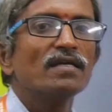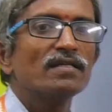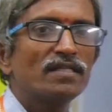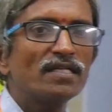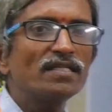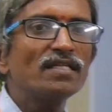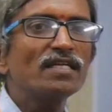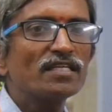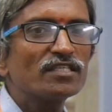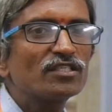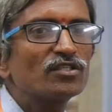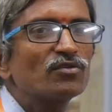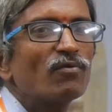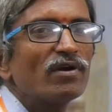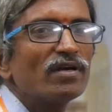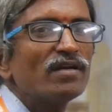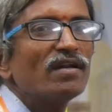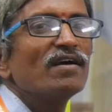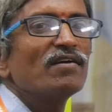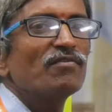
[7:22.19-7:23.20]
Then the next
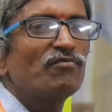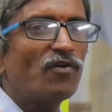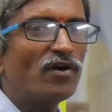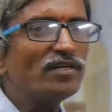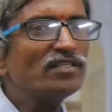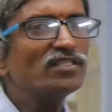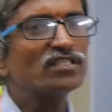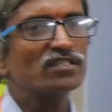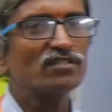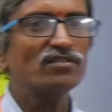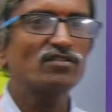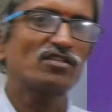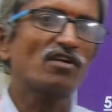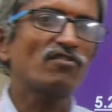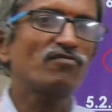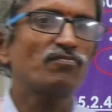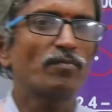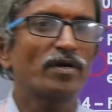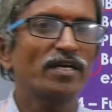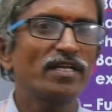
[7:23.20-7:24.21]
one, functions
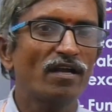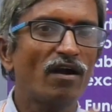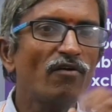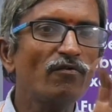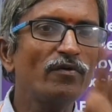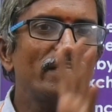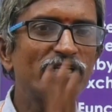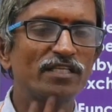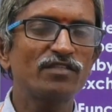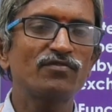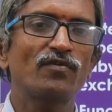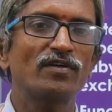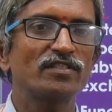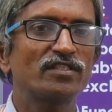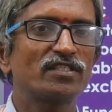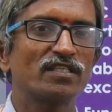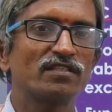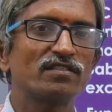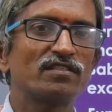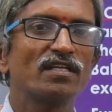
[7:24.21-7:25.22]
of money. How it is
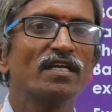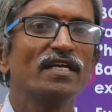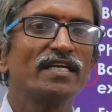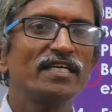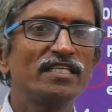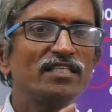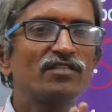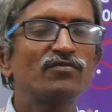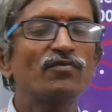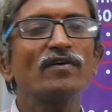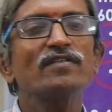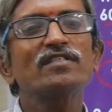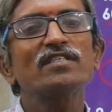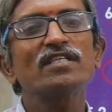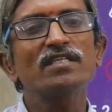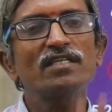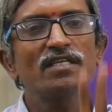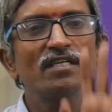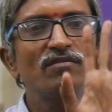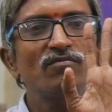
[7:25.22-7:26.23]
functions? It is
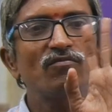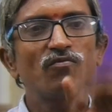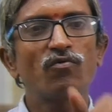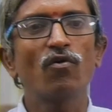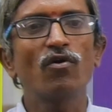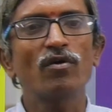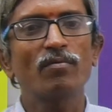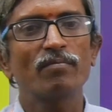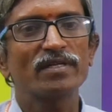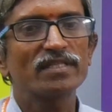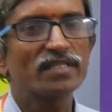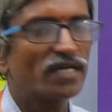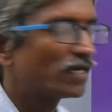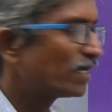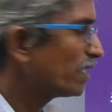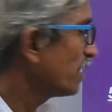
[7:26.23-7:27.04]
functioning in 4 methods.